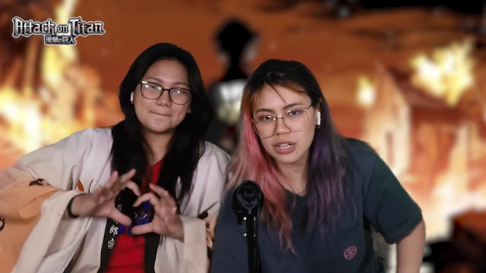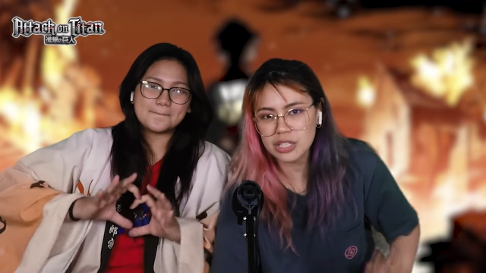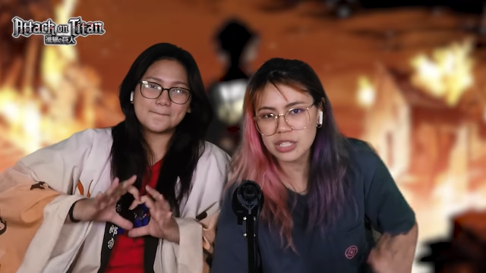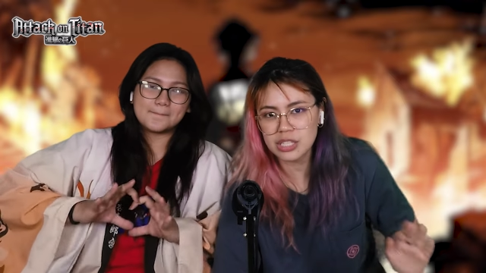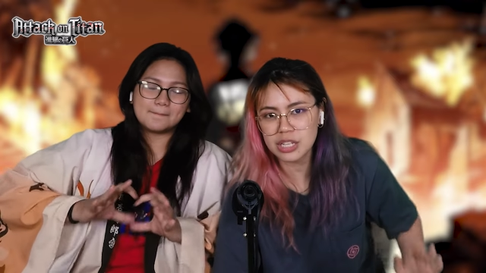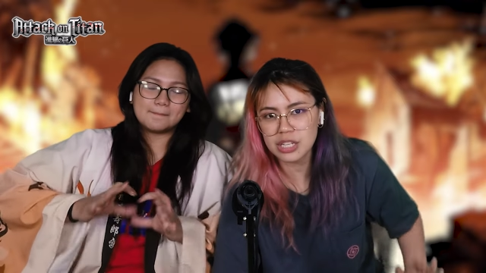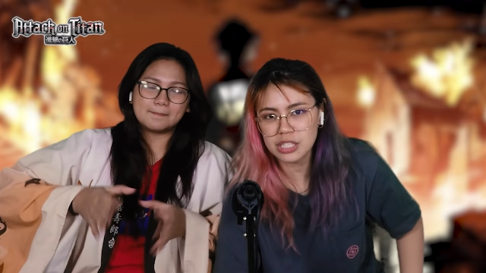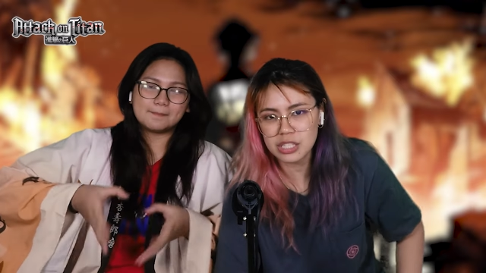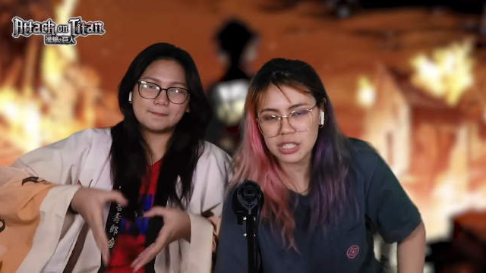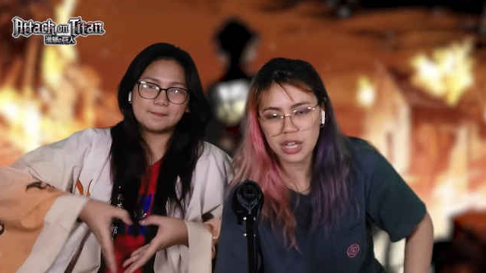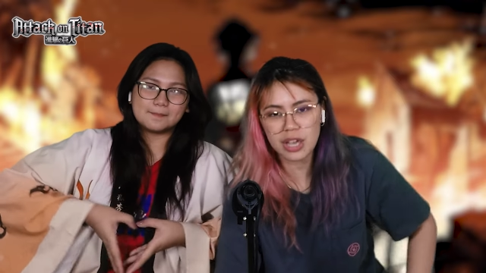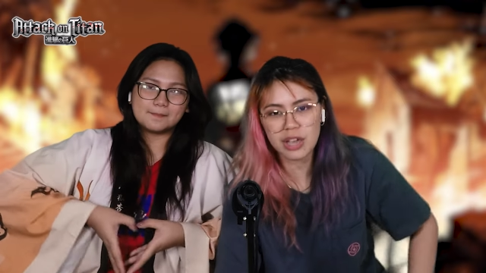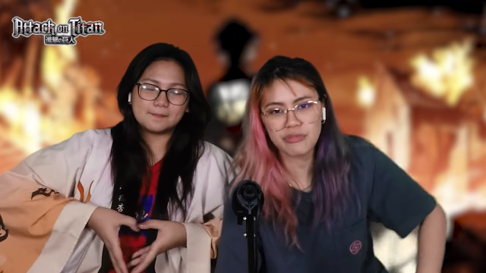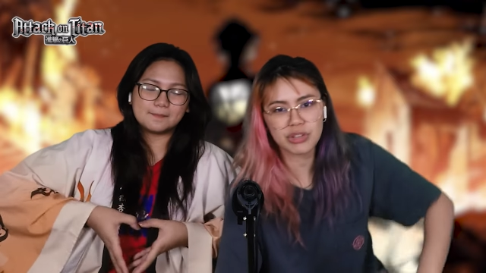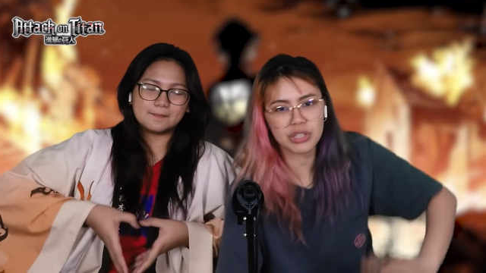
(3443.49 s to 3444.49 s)
Speaker 1: stay
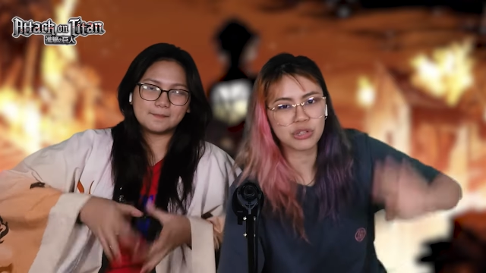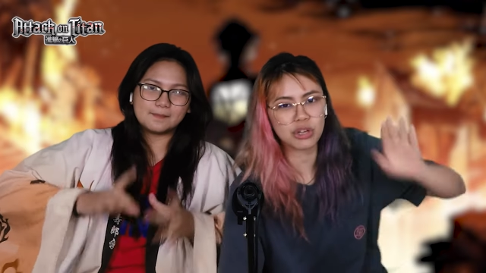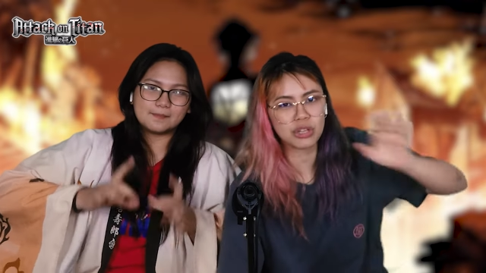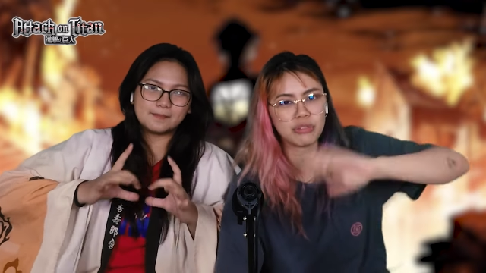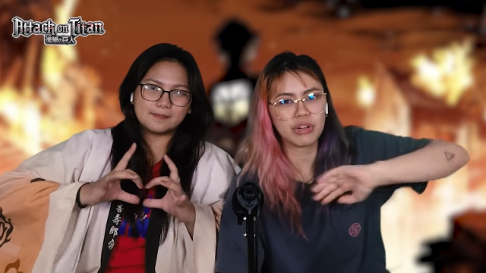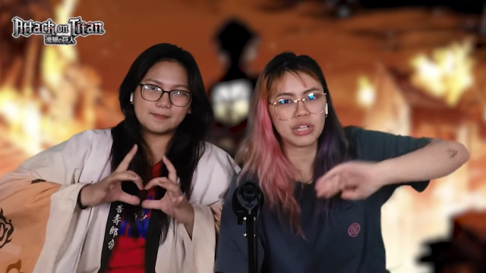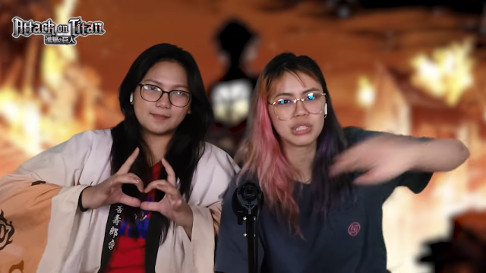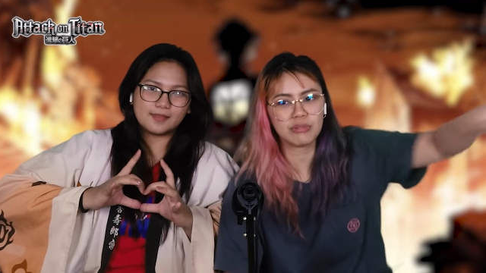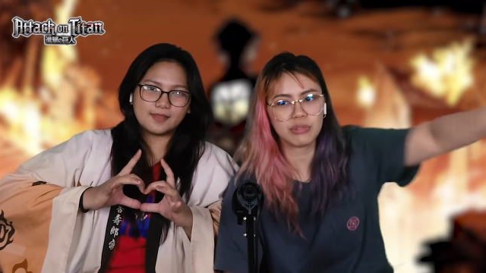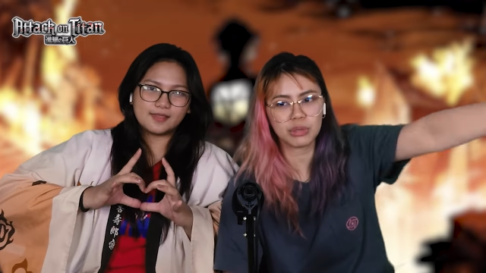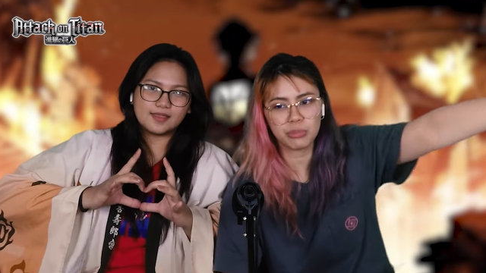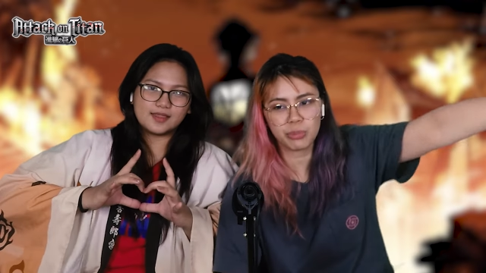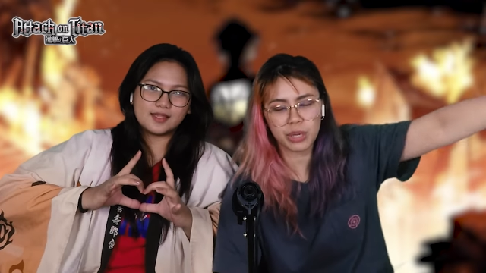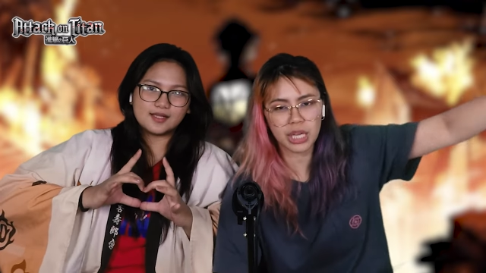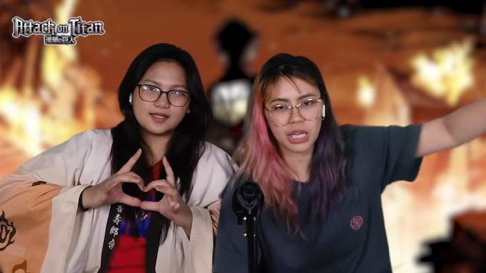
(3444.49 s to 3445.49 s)
safe, enjoy the rest of the
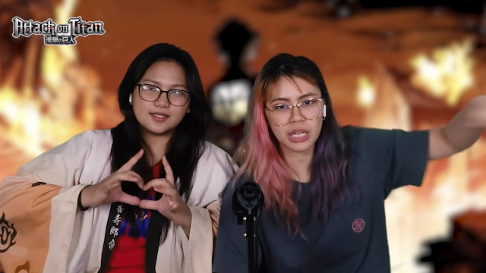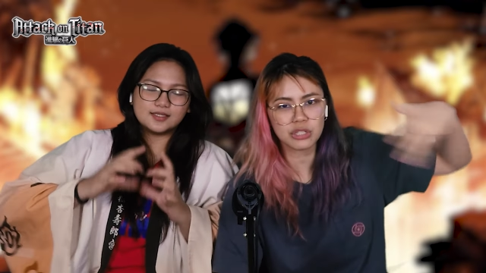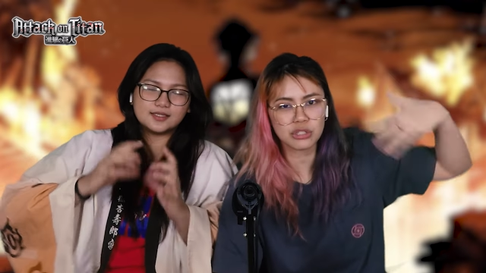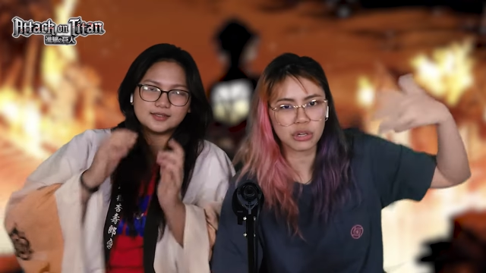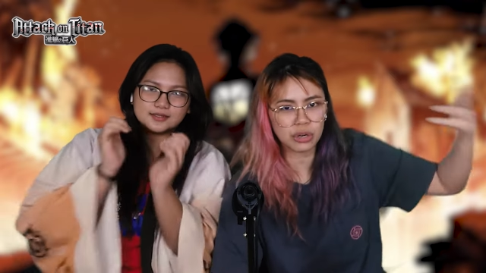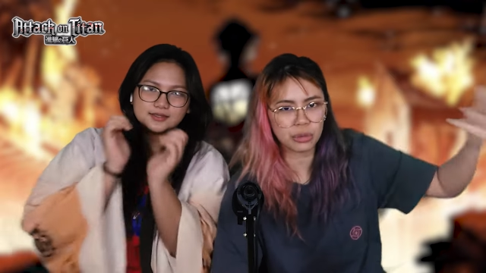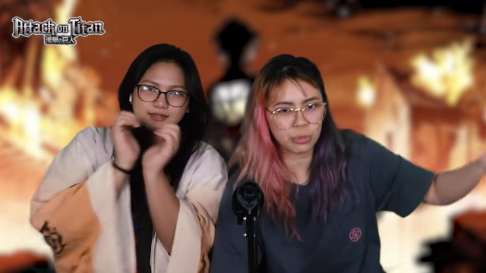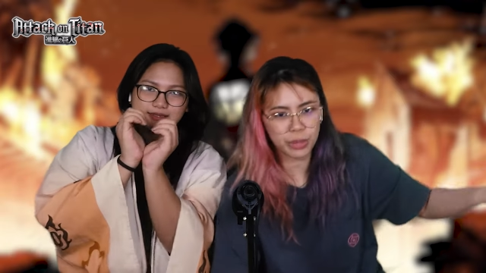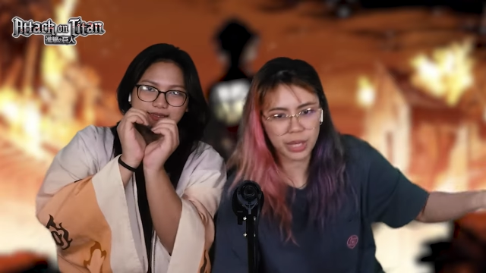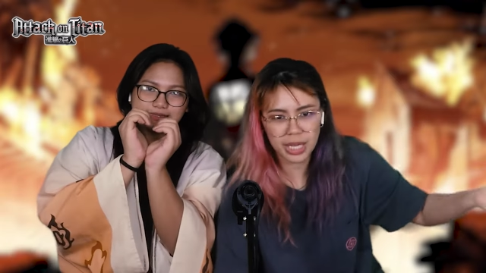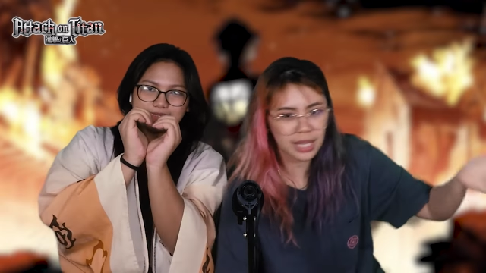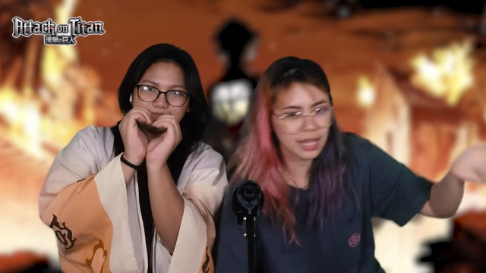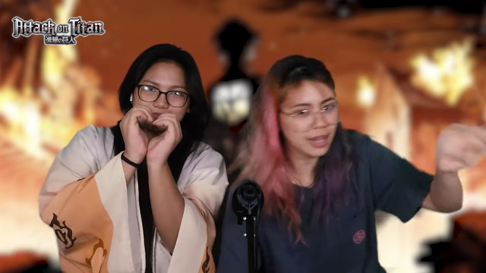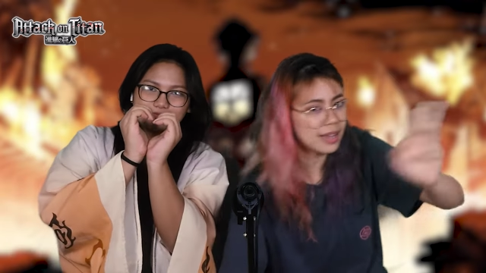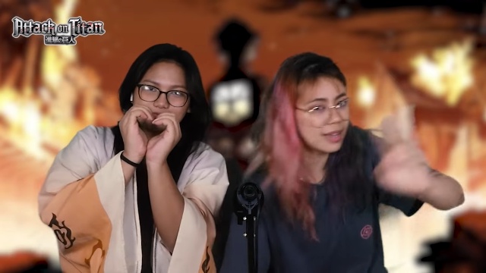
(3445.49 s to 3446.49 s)
week, enjoy your
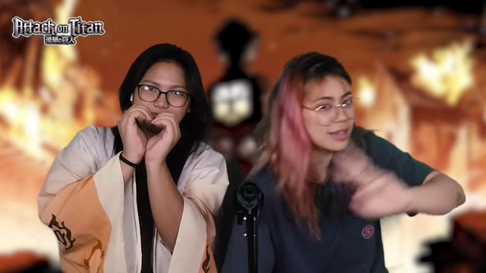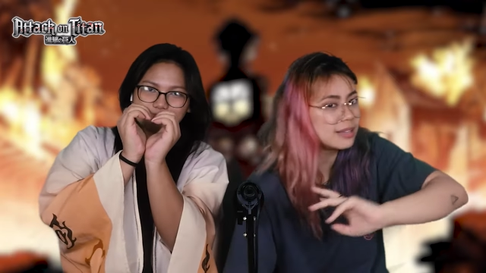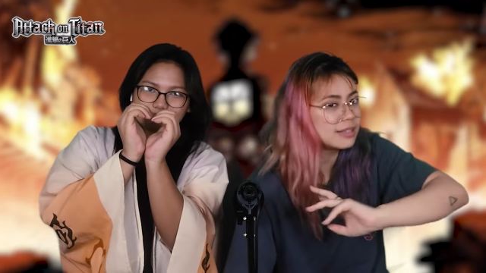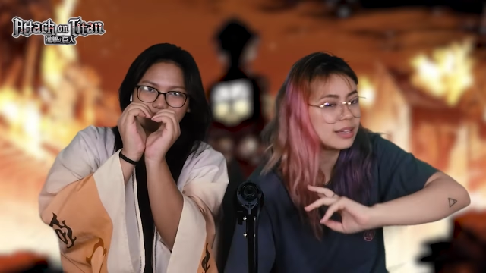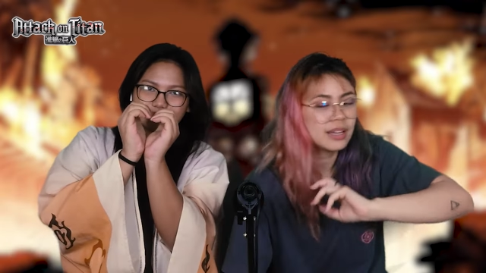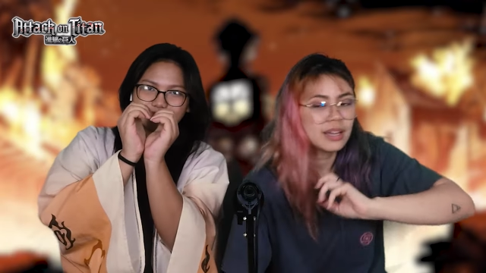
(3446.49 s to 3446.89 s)
weekend,